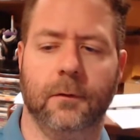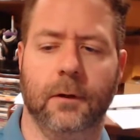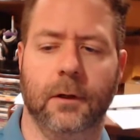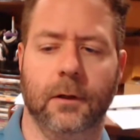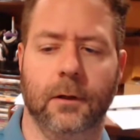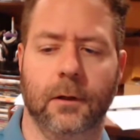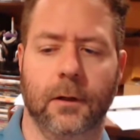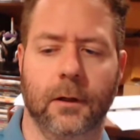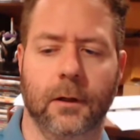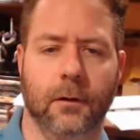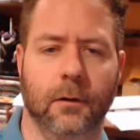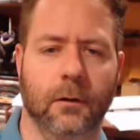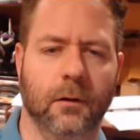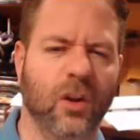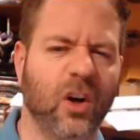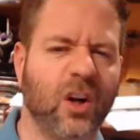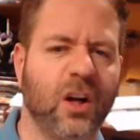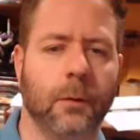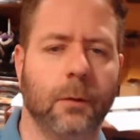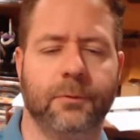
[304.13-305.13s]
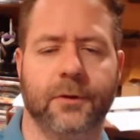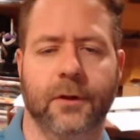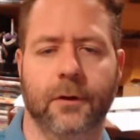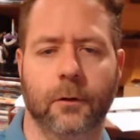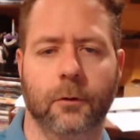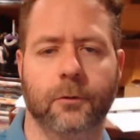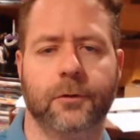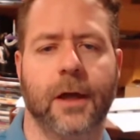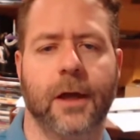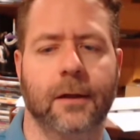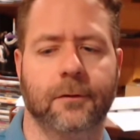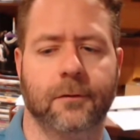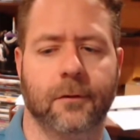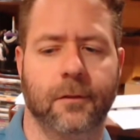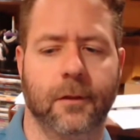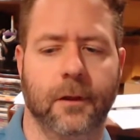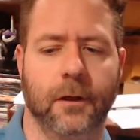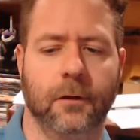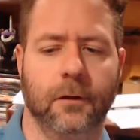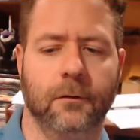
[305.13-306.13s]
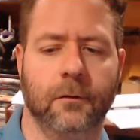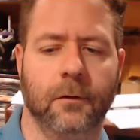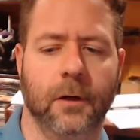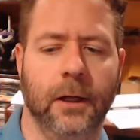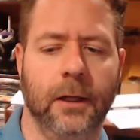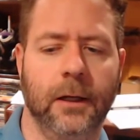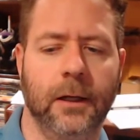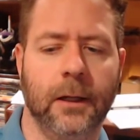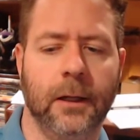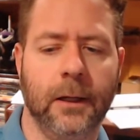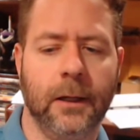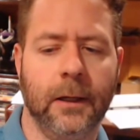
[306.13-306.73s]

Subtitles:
and lookups and those kinds of things, right?